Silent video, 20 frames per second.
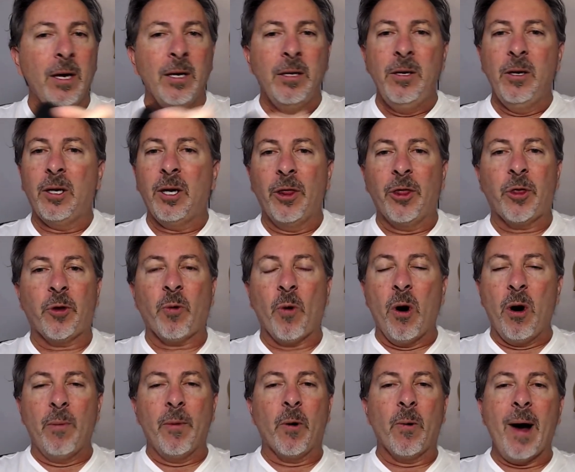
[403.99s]
You can throw
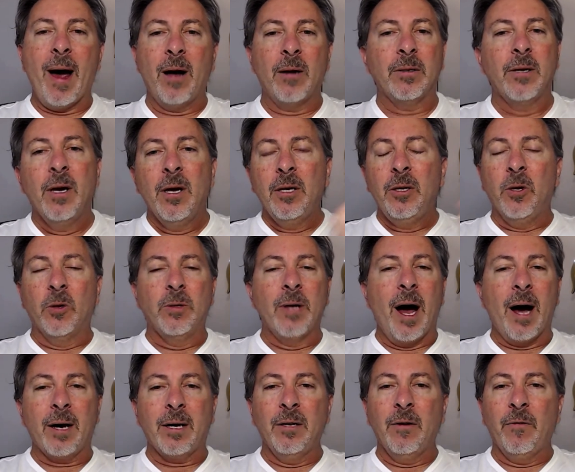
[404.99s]
them around. You're
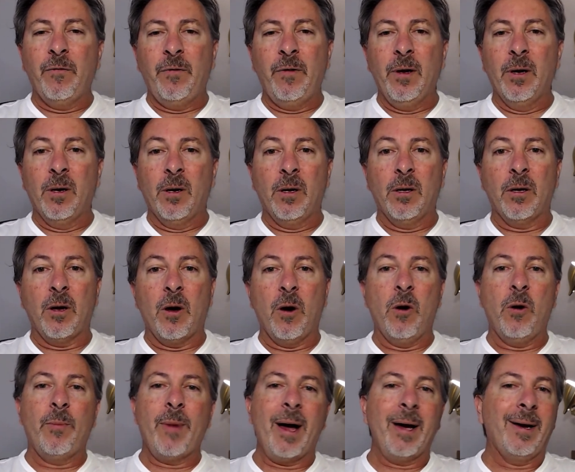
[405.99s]
not going to feel, oh
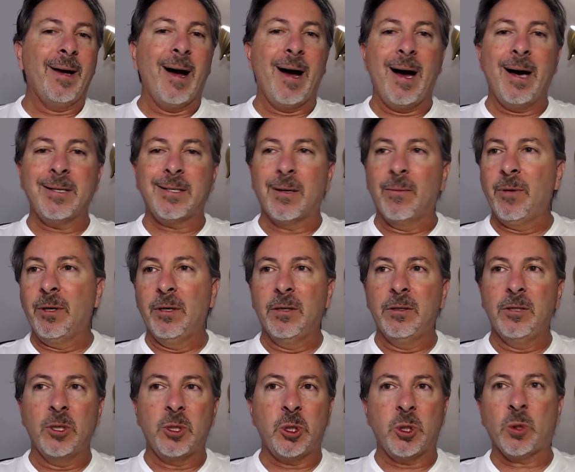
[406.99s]
my gosh, I'm going to
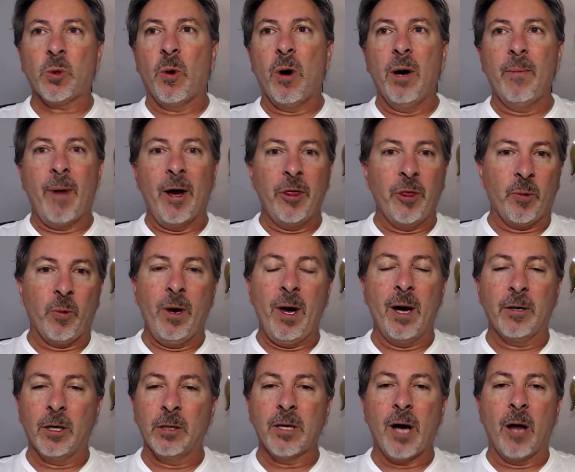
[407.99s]
destroy my
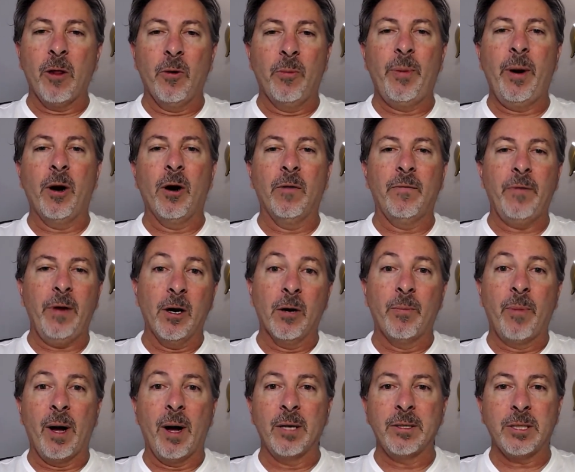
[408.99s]
$300 pair of
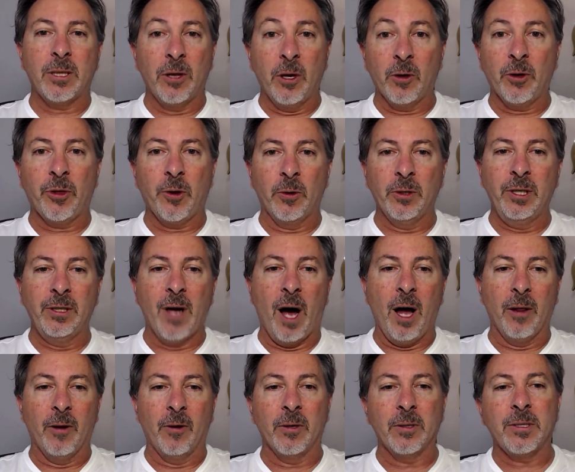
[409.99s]
earbuds. They're
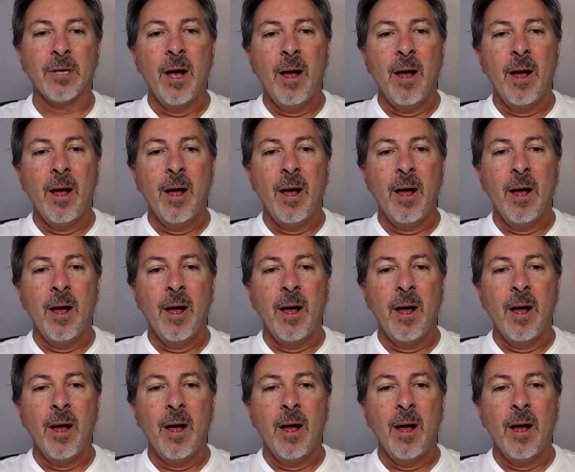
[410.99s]
$30.